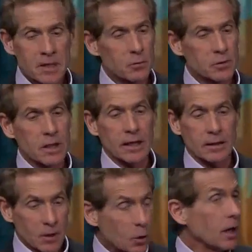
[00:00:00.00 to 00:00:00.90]
he was like,
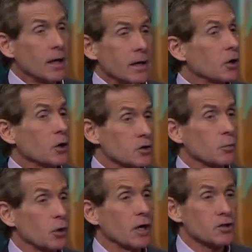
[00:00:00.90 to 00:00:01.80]
okay, I'll go
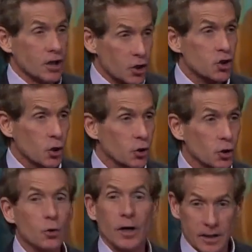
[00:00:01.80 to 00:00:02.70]
somewhere else and I'll show
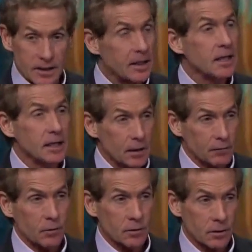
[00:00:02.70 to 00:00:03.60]
you. And did he
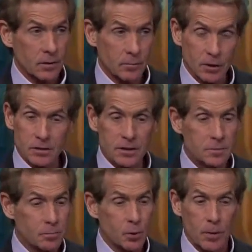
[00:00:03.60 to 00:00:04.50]
ever? Because
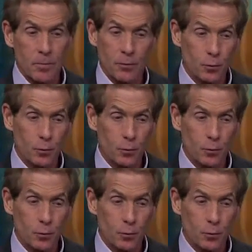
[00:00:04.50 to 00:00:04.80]
he's put up